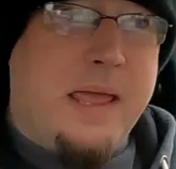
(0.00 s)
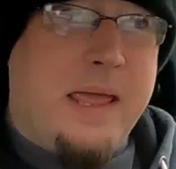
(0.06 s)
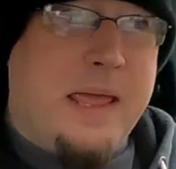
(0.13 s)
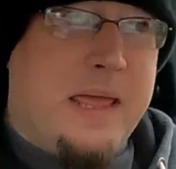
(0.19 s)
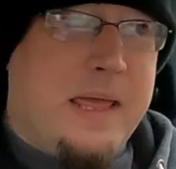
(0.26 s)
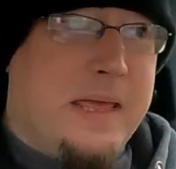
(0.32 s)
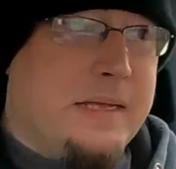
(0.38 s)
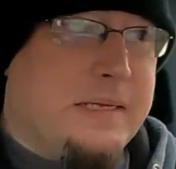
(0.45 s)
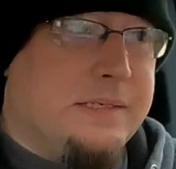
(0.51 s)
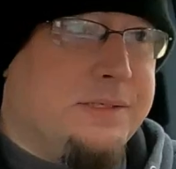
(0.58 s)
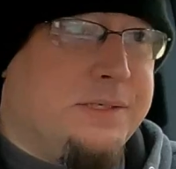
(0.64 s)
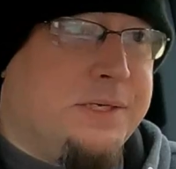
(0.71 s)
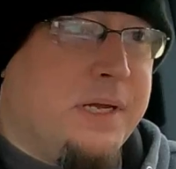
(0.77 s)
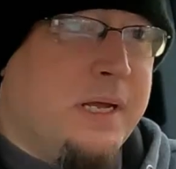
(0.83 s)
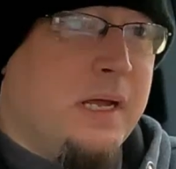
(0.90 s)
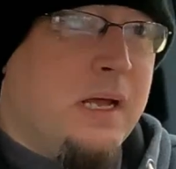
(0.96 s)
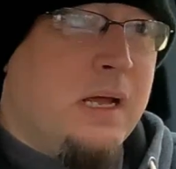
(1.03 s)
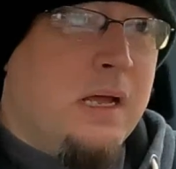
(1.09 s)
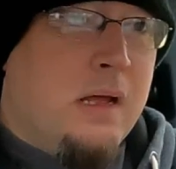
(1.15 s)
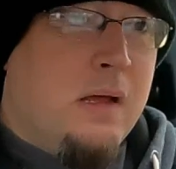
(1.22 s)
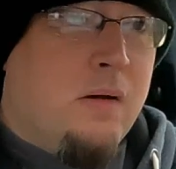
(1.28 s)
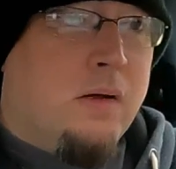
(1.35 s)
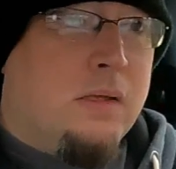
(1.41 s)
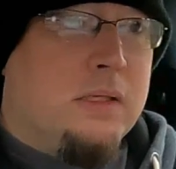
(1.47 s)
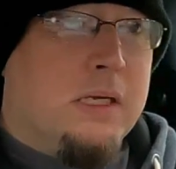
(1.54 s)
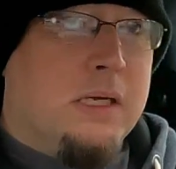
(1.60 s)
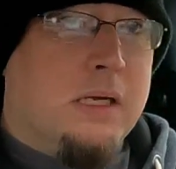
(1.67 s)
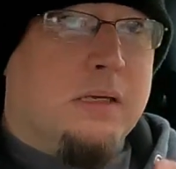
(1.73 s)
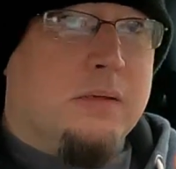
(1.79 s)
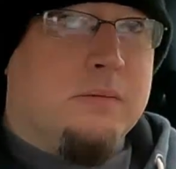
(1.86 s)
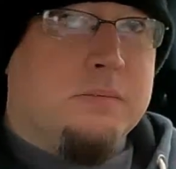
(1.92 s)
and
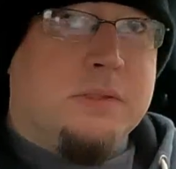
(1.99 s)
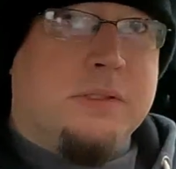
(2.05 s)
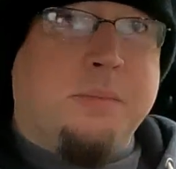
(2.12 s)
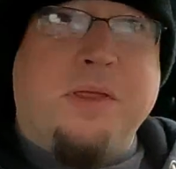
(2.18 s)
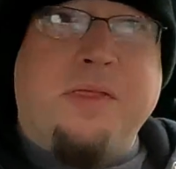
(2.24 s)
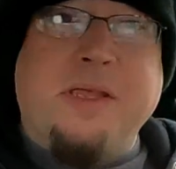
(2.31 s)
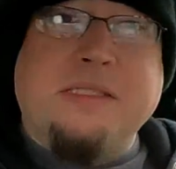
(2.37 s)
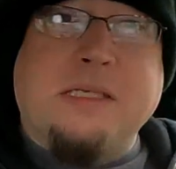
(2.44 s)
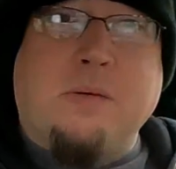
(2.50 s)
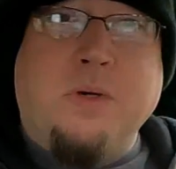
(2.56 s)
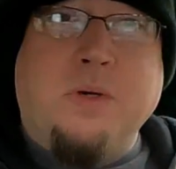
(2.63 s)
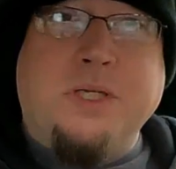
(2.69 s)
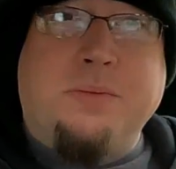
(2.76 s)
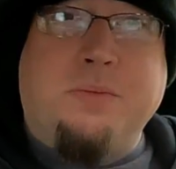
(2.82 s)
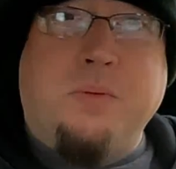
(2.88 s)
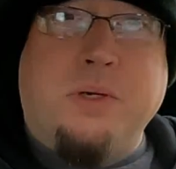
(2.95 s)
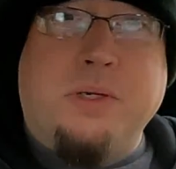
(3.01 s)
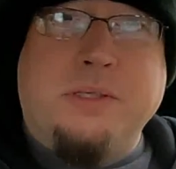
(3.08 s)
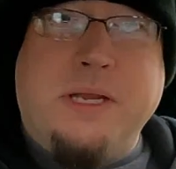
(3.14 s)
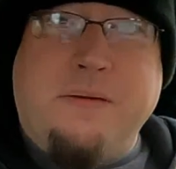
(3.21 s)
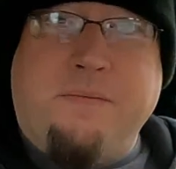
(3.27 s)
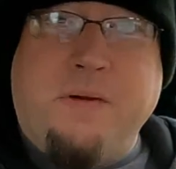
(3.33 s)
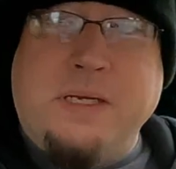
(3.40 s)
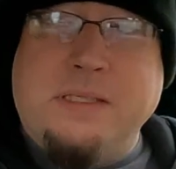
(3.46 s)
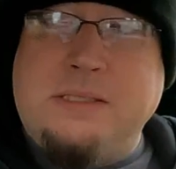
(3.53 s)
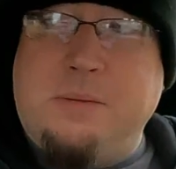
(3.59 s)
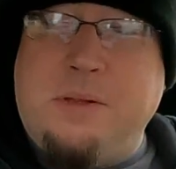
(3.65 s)
some of the things I wish were different,